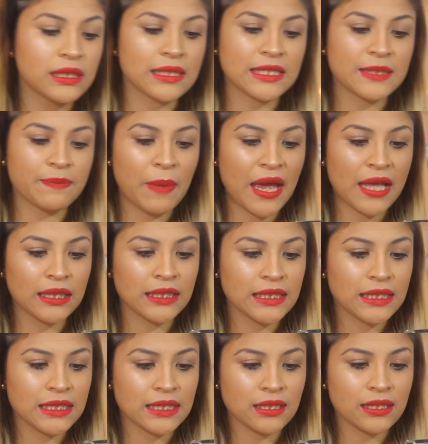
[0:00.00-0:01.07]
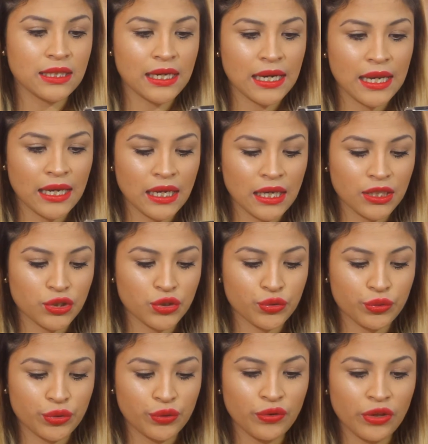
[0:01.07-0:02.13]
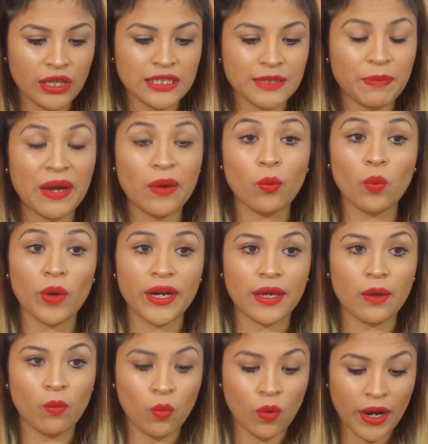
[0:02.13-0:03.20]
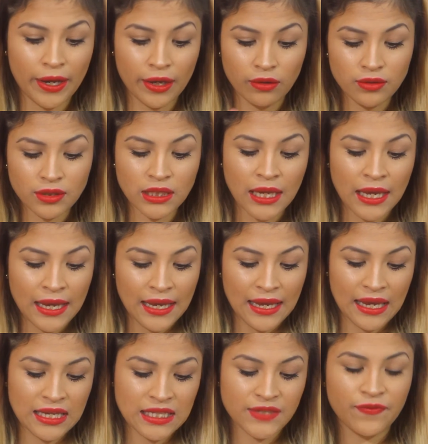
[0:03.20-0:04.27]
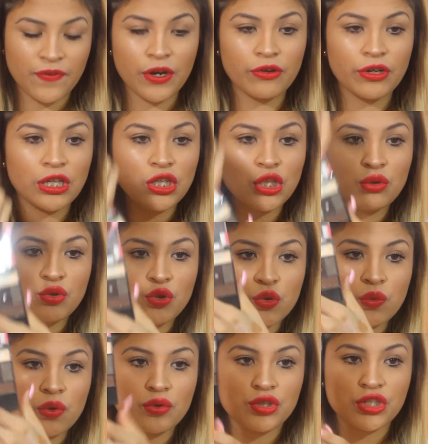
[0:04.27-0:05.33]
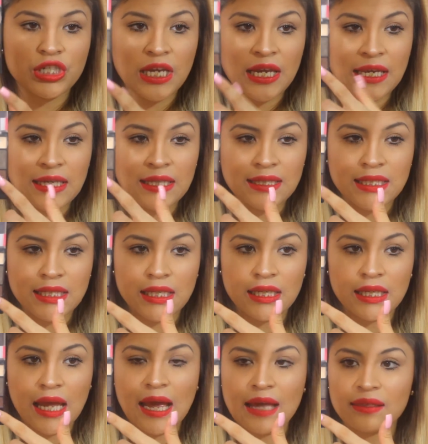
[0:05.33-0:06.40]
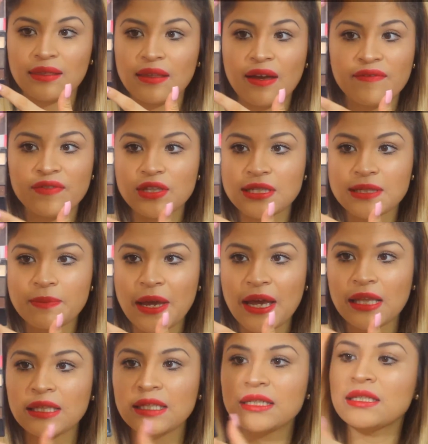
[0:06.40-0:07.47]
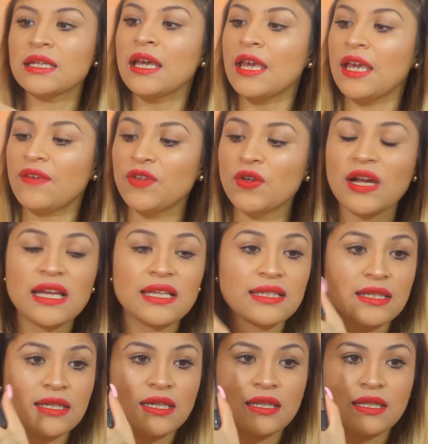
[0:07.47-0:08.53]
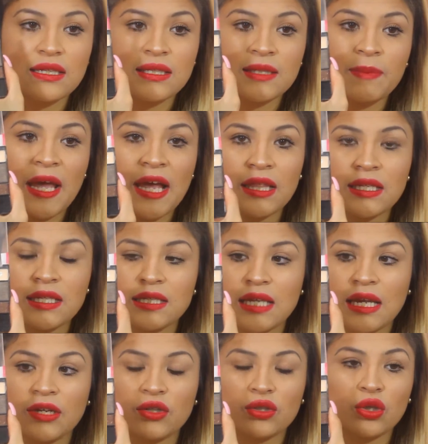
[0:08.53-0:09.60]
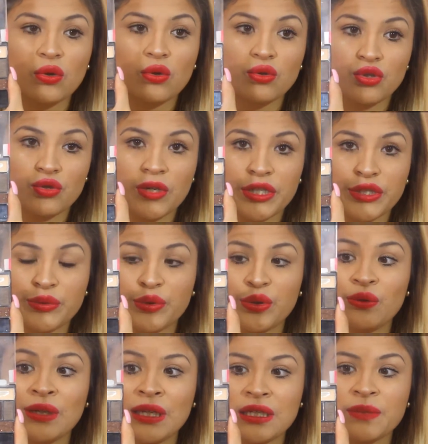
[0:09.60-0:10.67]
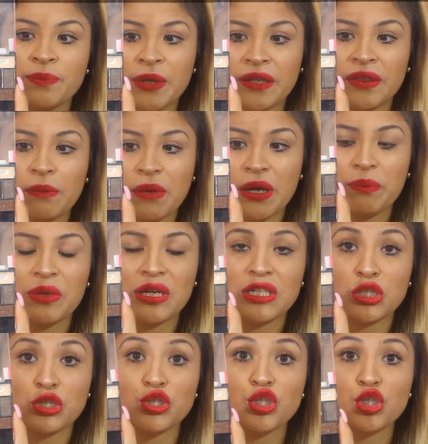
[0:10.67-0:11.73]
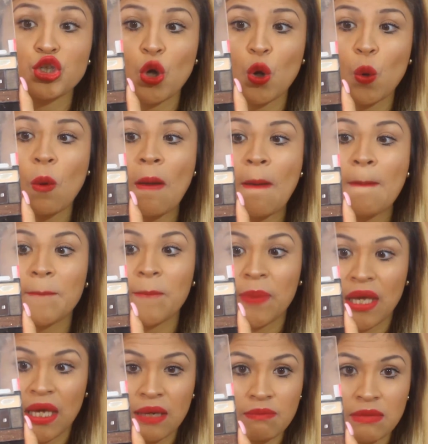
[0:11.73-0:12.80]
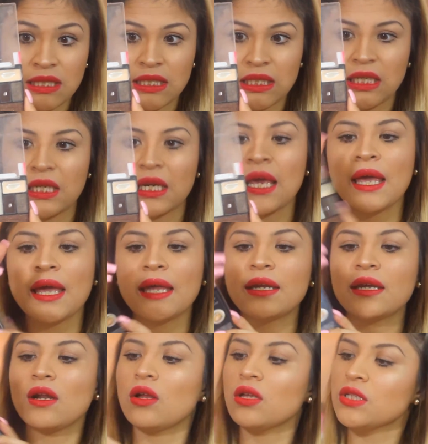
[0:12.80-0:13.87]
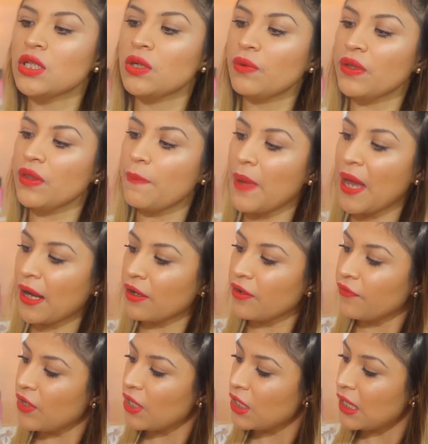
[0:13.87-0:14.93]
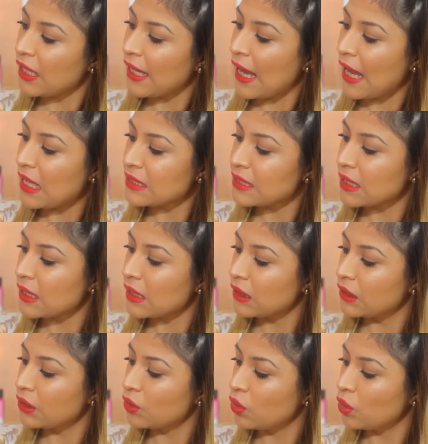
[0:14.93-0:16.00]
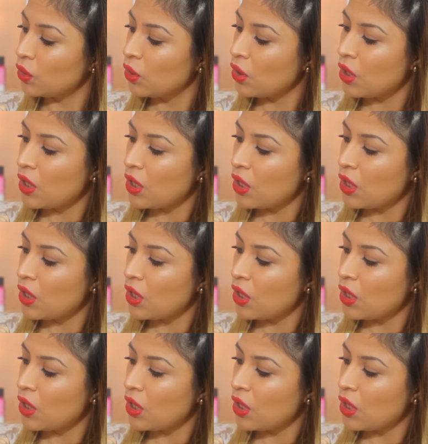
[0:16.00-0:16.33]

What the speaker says: this palette, this is the Naked Truth. It's by Wet n Wild. It has very neutral shades. I love this palette. If you guys see these palettes at your local drugstore, you need to pick them up because they're so pigmented. And it also, in the back of it, it has like a little